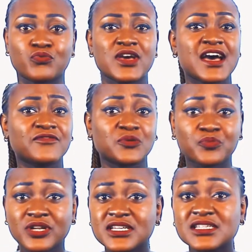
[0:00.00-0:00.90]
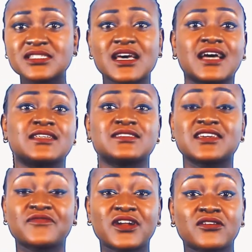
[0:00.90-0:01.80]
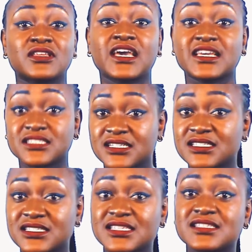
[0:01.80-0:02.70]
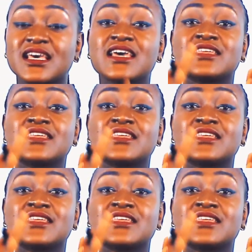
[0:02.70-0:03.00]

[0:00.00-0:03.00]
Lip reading: we have the police and several other agencies